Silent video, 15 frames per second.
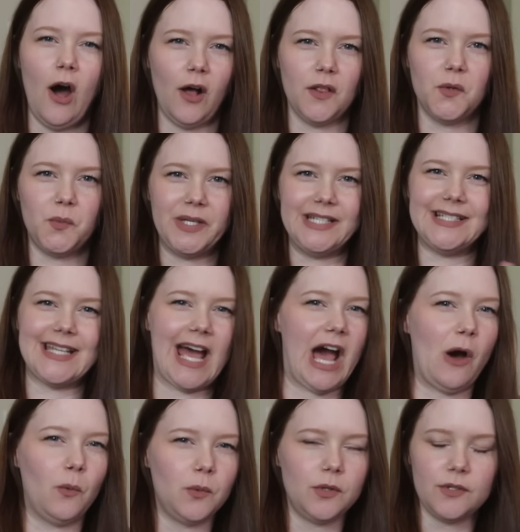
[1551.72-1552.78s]
Halloween
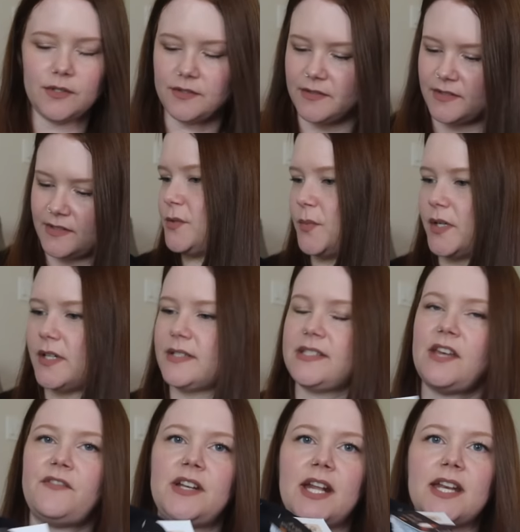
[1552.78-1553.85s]
towels. These were
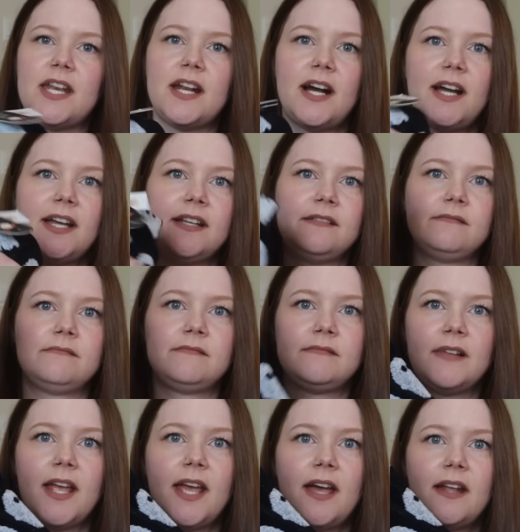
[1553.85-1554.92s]
$7.99.
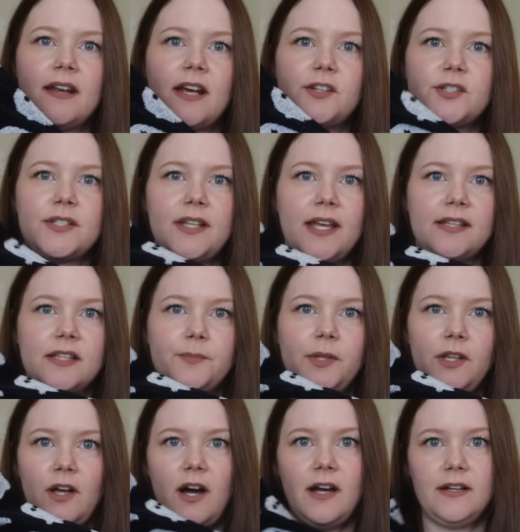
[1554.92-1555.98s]
And I just like them
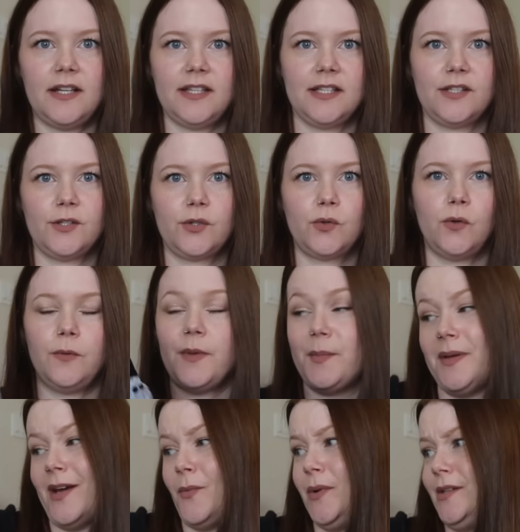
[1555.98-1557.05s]
a lot. I think they're cool.
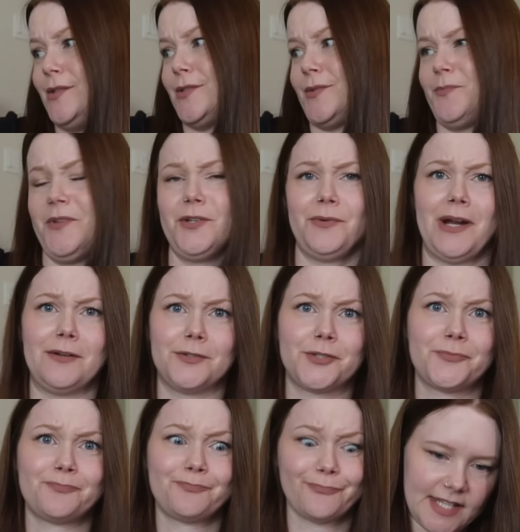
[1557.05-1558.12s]
Maybe I will use them year
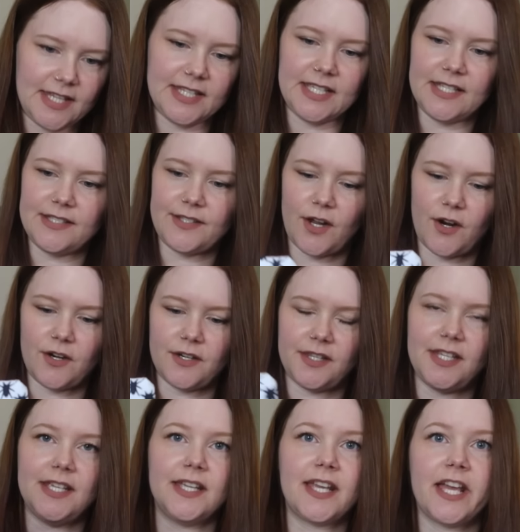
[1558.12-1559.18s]
round. And then these are
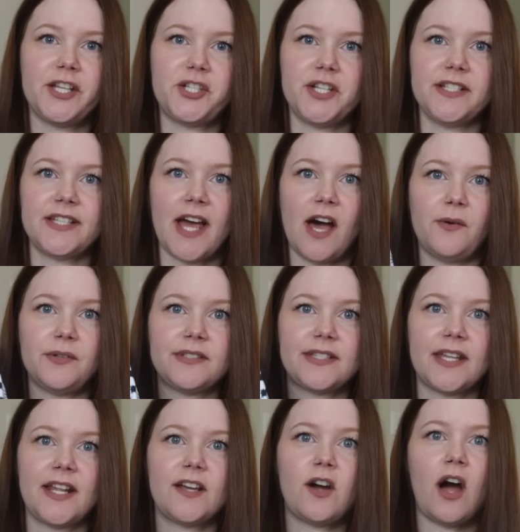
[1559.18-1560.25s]
the kitchen towels
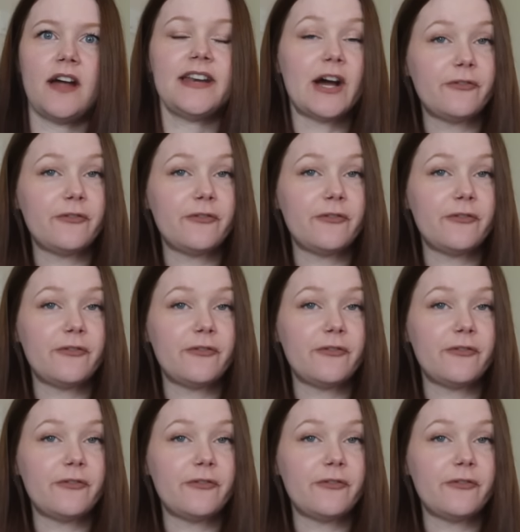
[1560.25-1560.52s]
that I got.